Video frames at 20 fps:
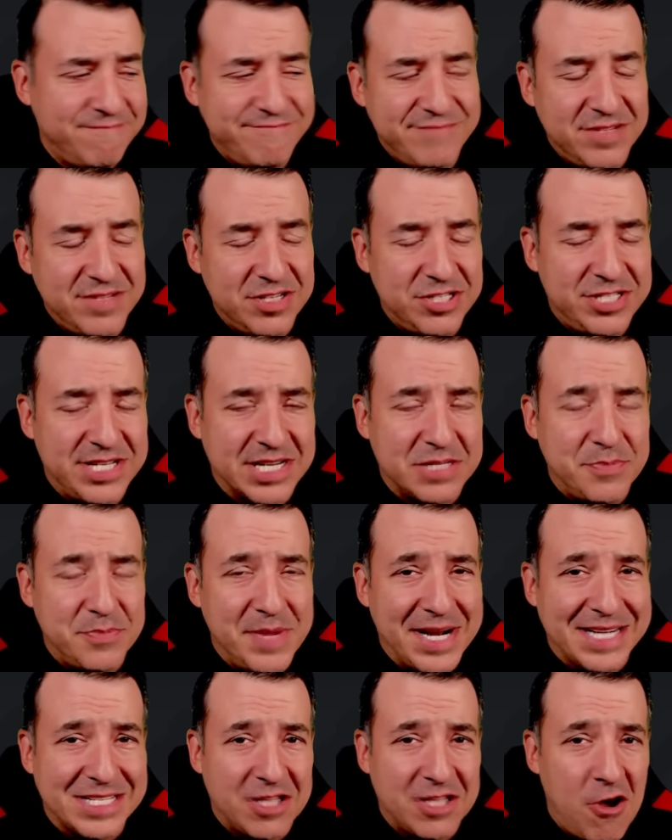six
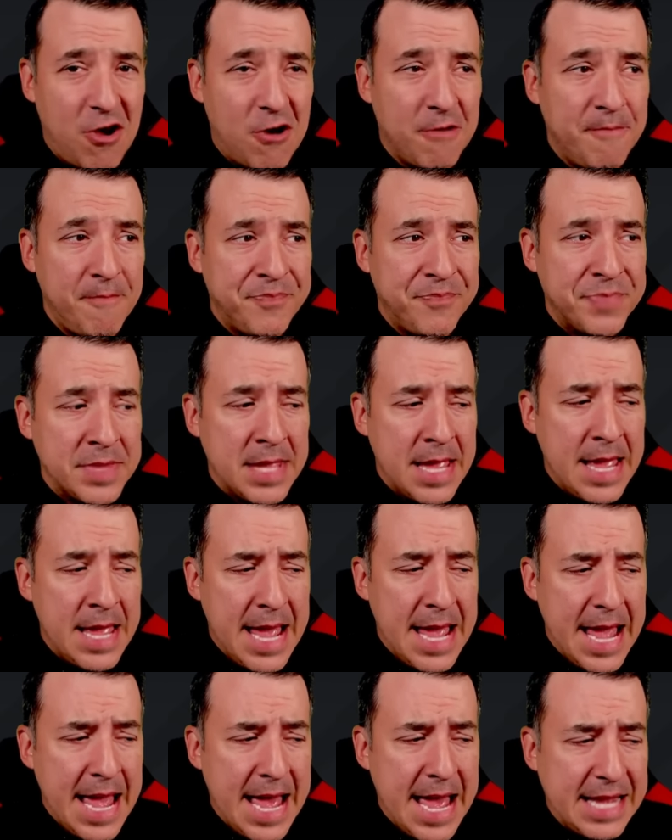minutes long
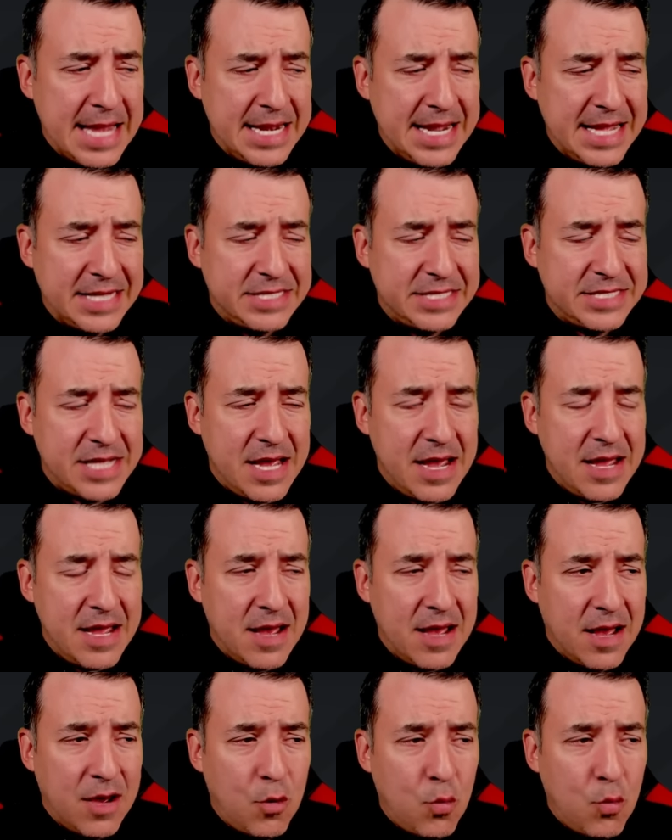and it's a uh,